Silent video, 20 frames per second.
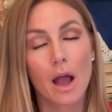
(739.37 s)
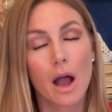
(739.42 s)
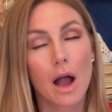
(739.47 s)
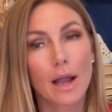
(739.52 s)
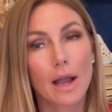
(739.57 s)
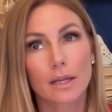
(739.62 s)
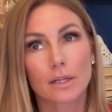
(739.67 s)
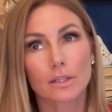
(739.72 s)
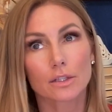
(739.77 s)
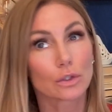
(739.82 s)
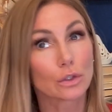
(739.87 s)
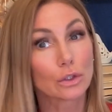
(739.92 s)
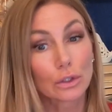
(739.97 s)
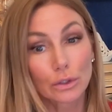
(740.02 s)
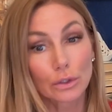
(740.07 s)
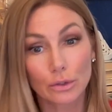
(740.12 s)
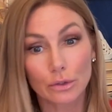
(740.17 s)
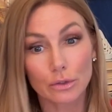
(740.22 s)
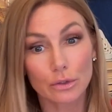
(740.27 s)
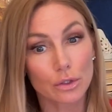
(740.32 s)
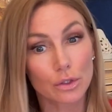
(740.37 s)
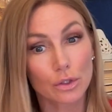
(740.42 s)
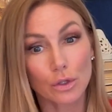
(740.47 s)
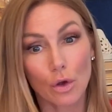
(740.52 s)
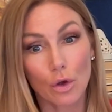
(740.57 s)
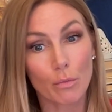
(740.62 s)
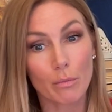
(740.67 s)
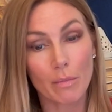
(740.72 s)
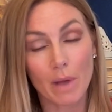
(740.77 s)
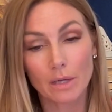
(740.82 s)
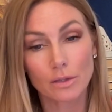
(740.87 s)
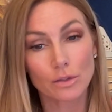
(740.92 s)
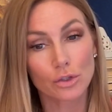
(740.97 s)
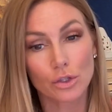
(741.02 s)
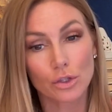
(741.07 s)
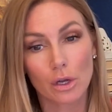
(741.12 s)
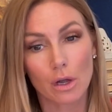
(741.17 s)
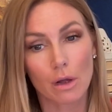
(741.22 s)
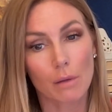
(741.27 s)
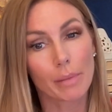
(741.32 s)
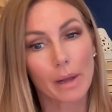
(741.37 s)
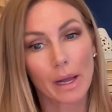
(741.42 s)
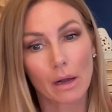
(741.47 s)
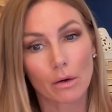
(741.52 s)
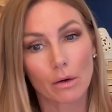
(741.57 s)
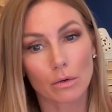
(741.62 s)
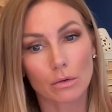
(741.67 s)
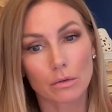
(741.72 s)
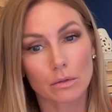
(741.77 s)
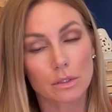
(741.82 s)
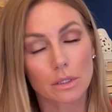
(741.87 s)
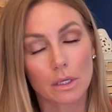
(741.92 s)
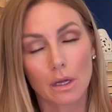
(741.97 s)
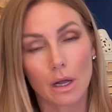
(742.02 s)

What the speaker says: I get to learn so much about